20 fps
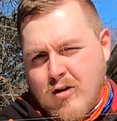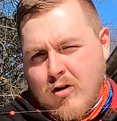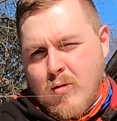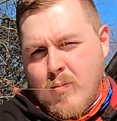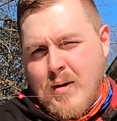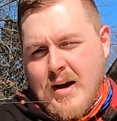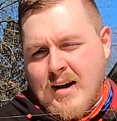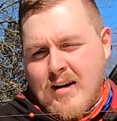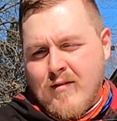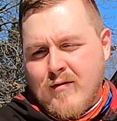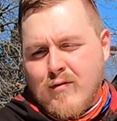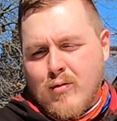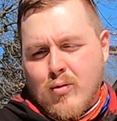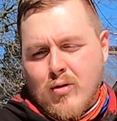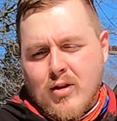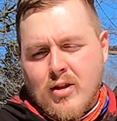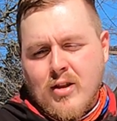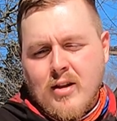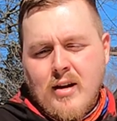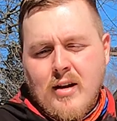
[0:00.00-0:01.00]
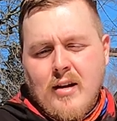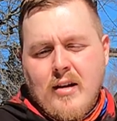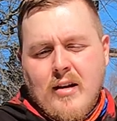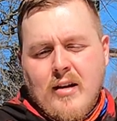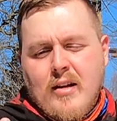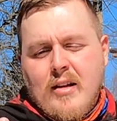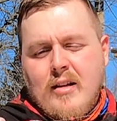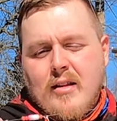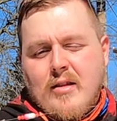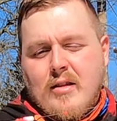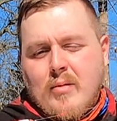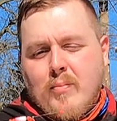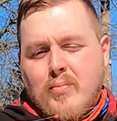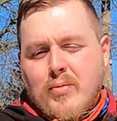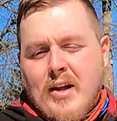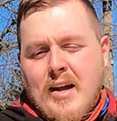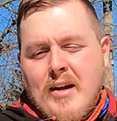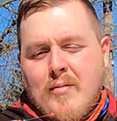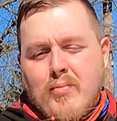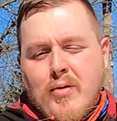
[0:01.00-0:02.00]
of going back and forth. The
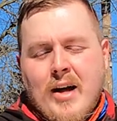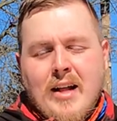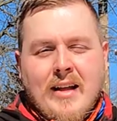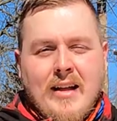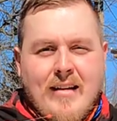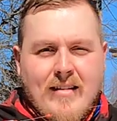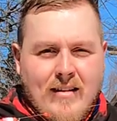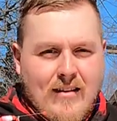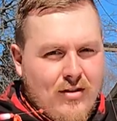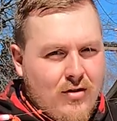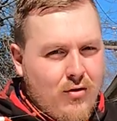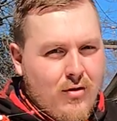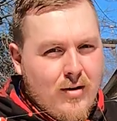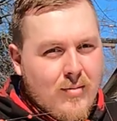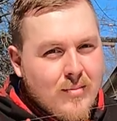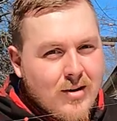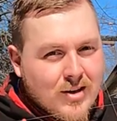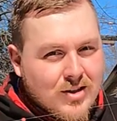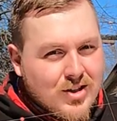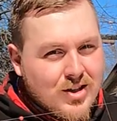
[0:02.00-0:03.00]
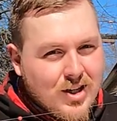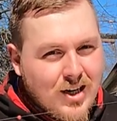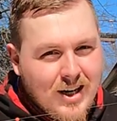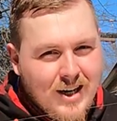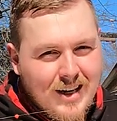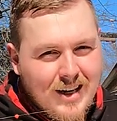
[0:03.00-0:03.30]
blade probably isn't doing much